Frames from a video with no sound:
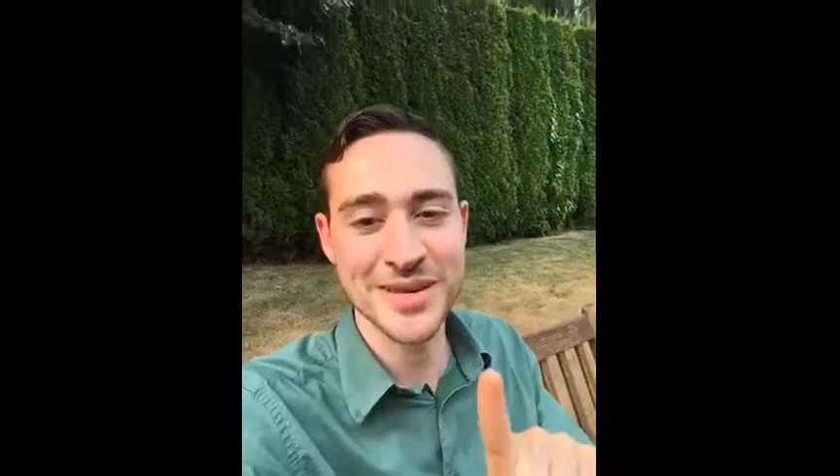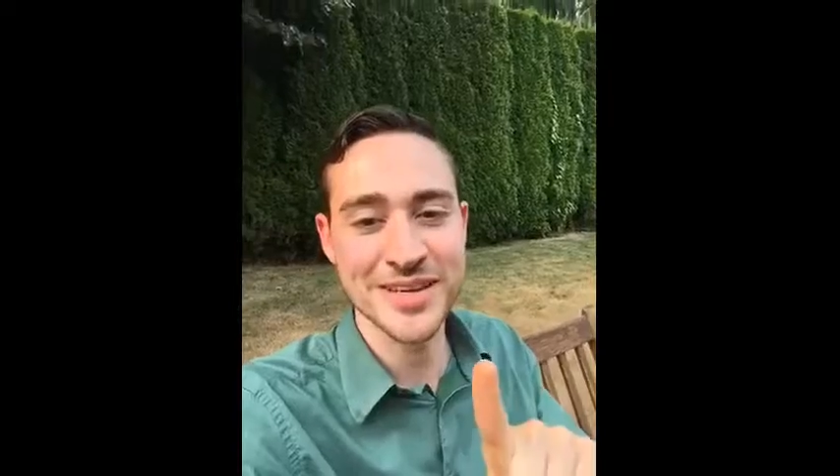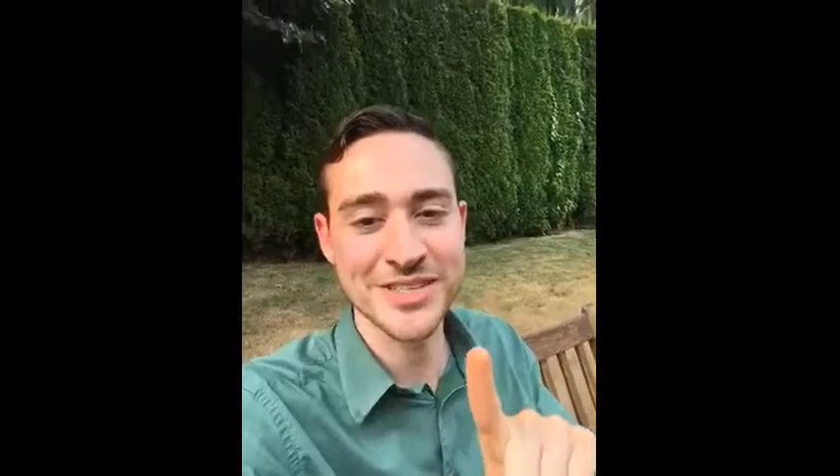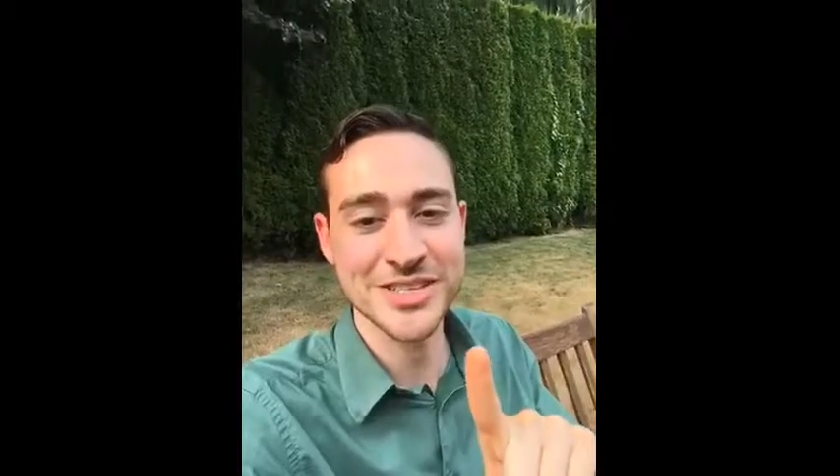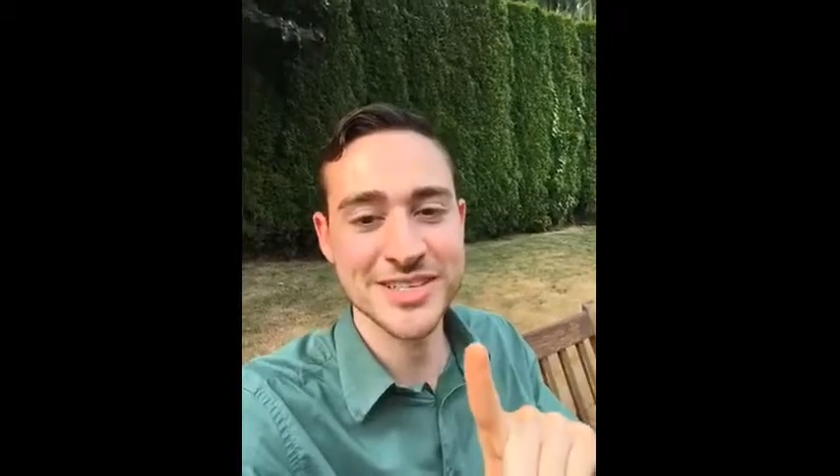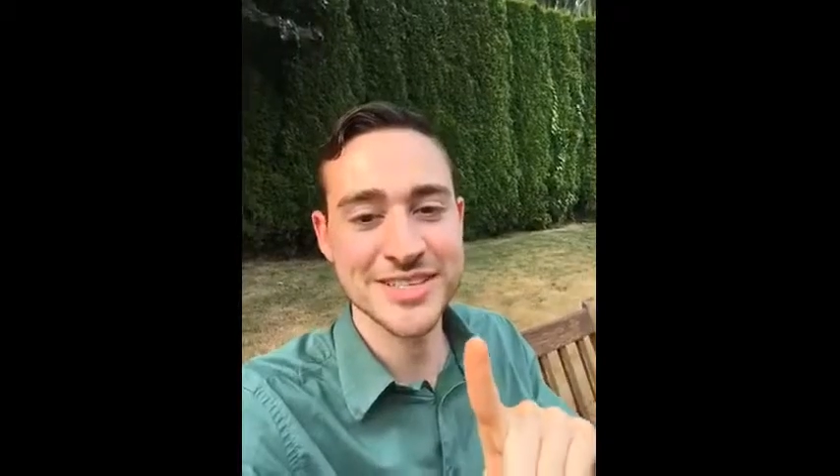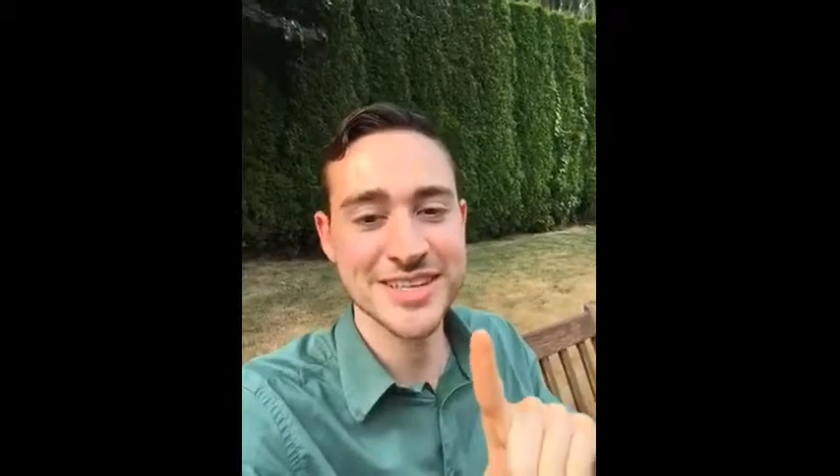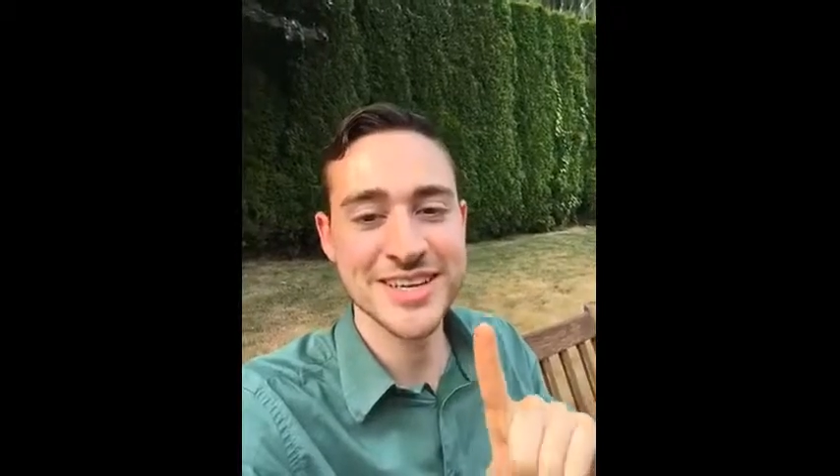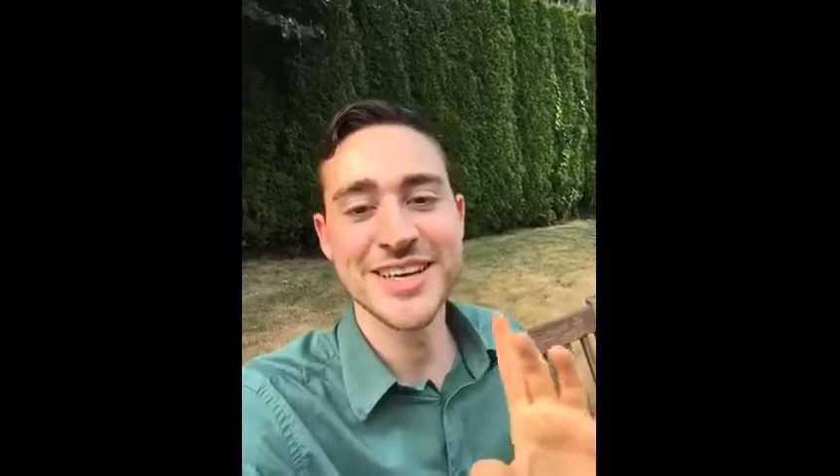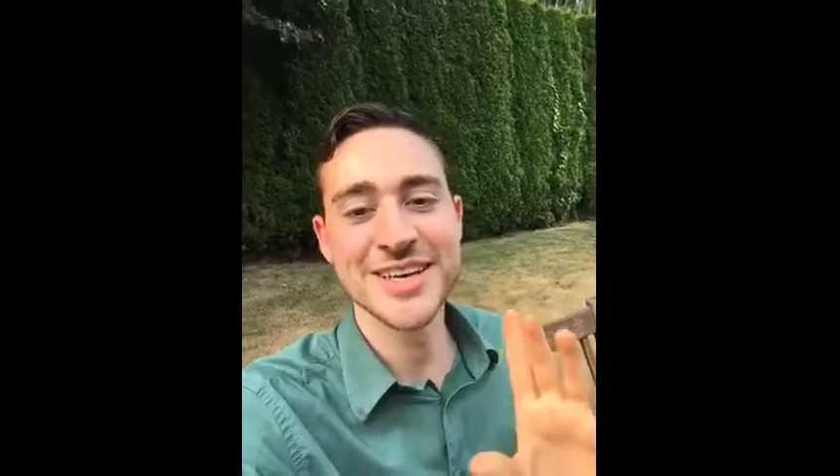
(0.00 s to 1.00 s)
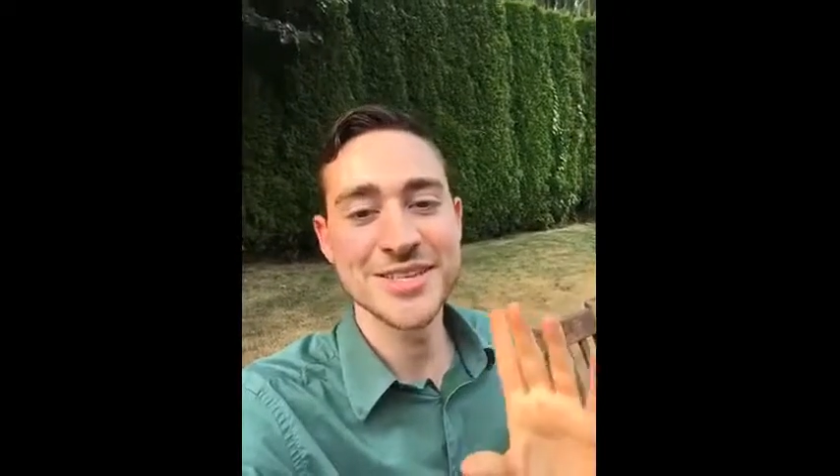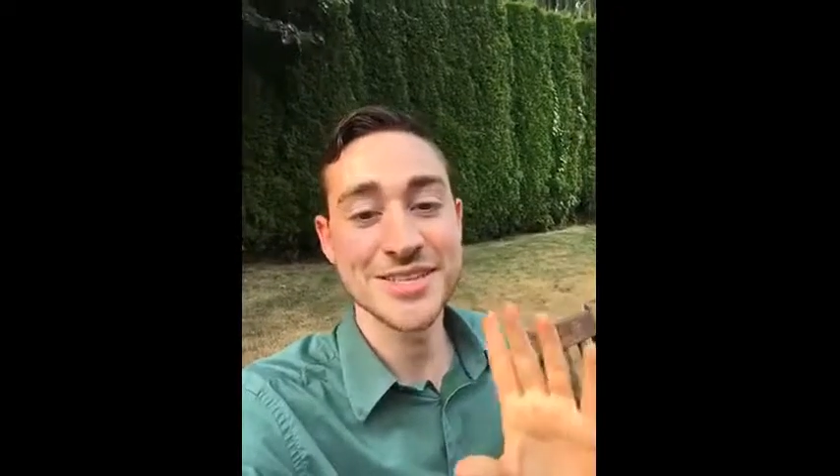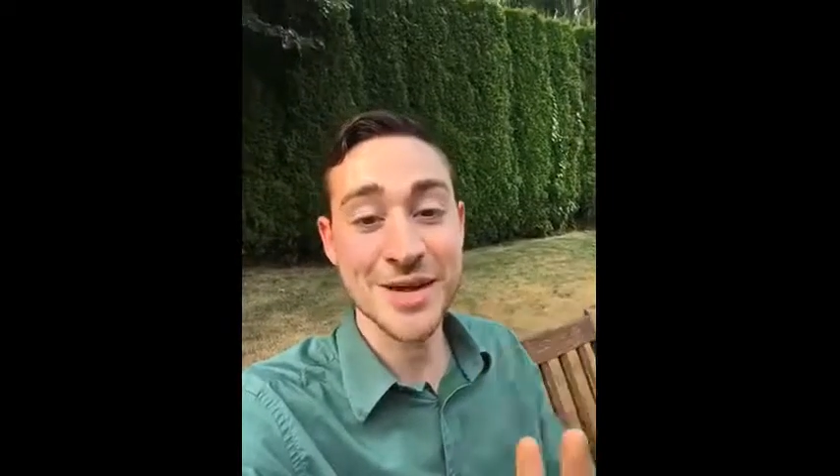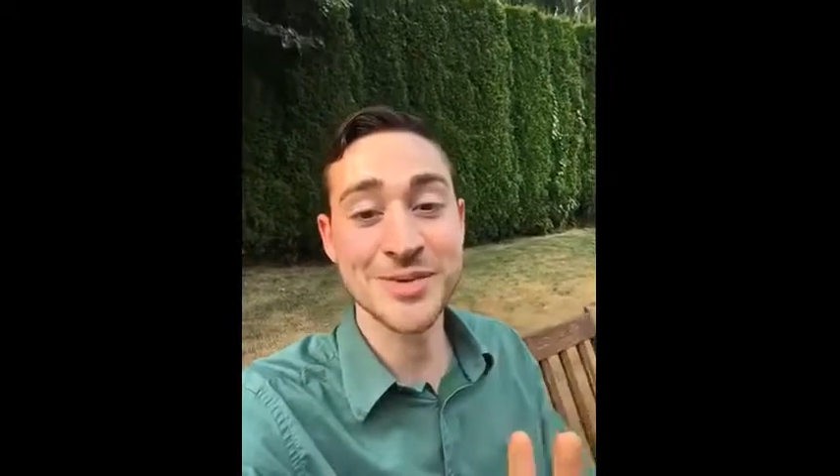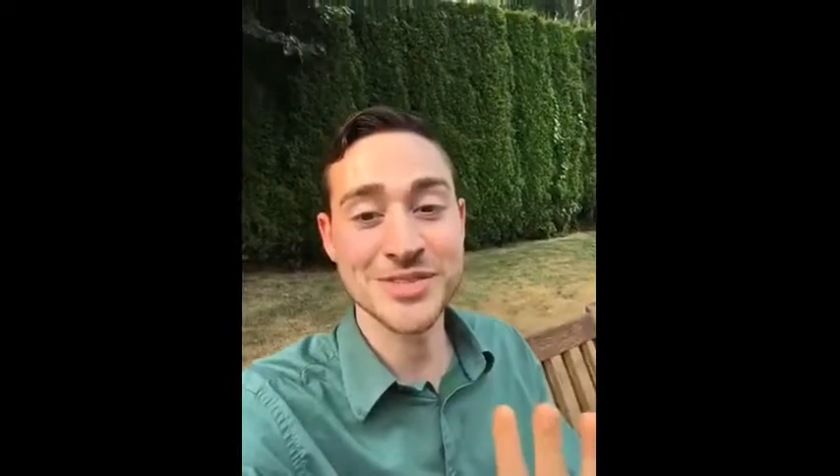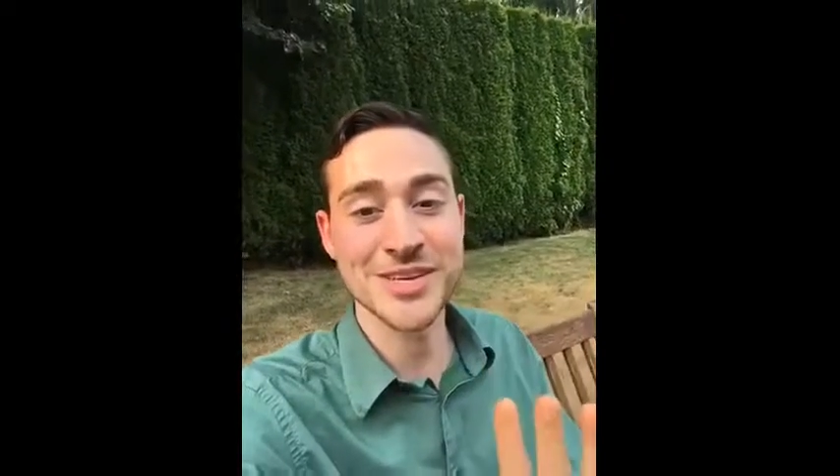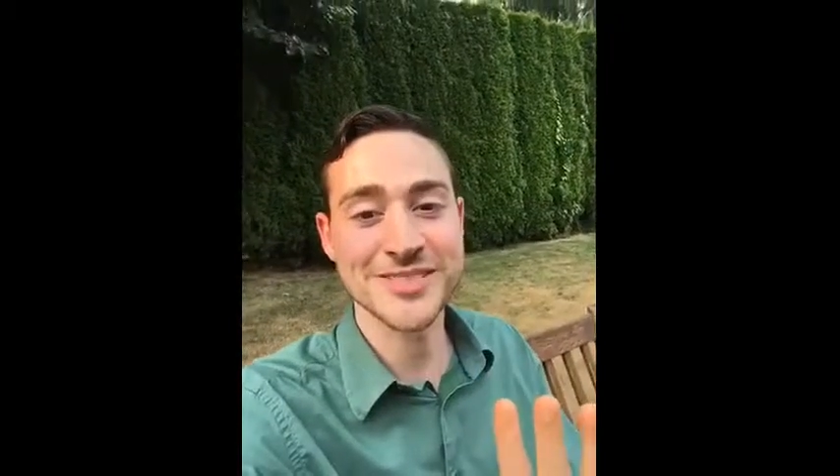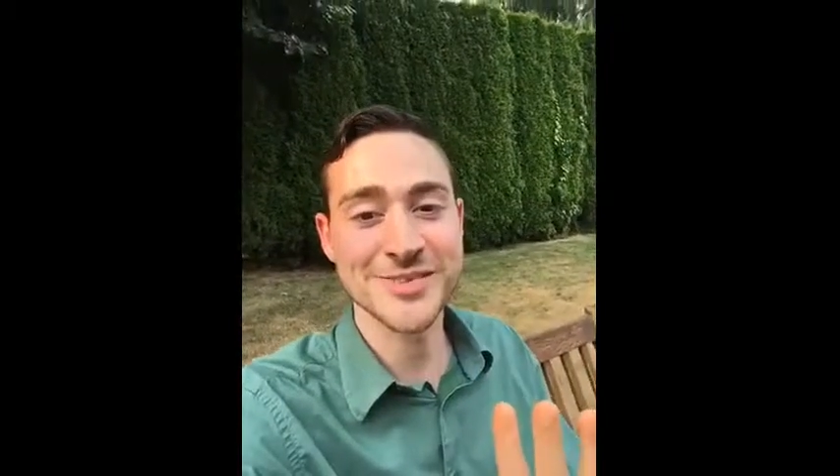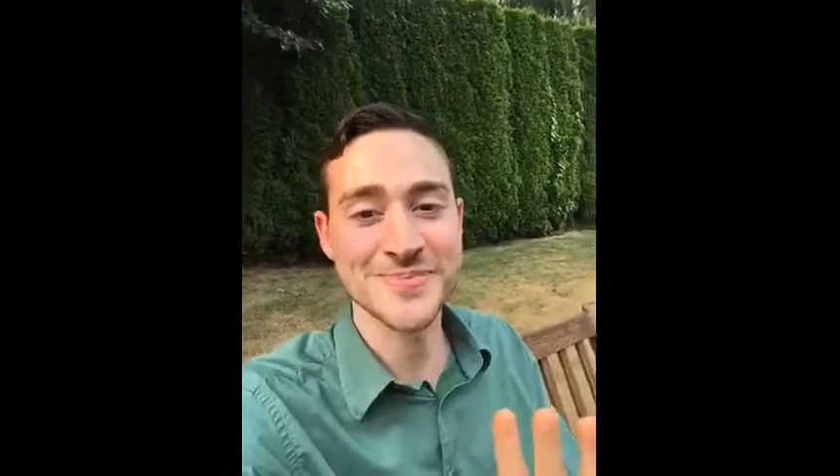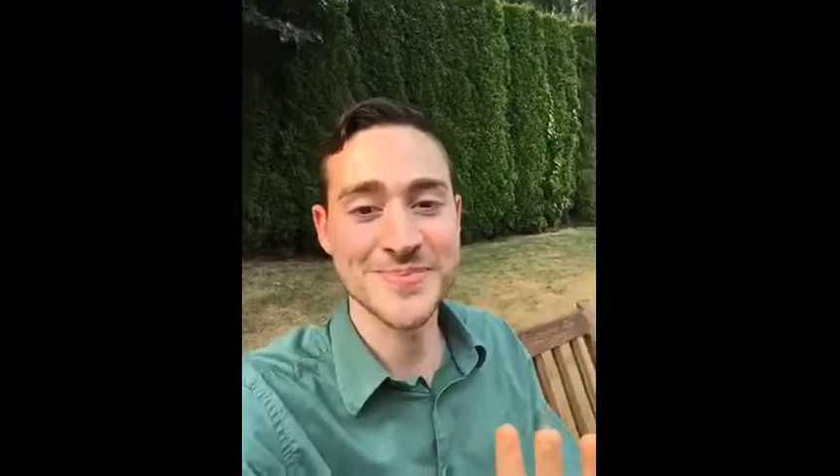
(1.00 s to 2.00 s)
page. That was
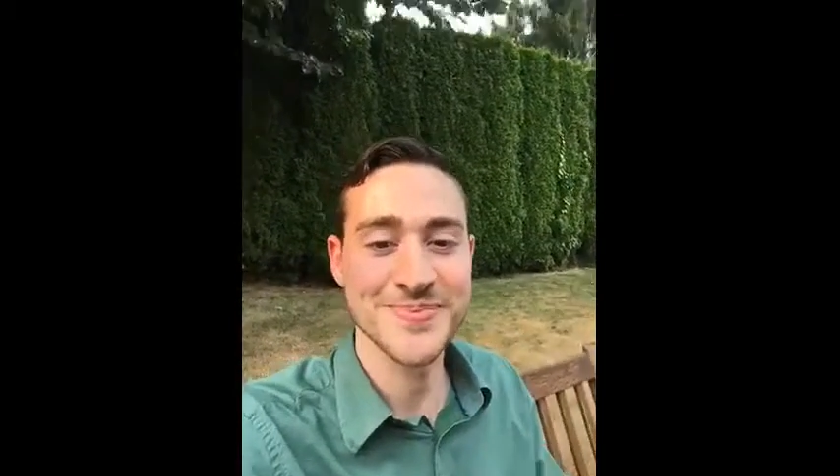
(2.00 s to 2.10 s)
awesome.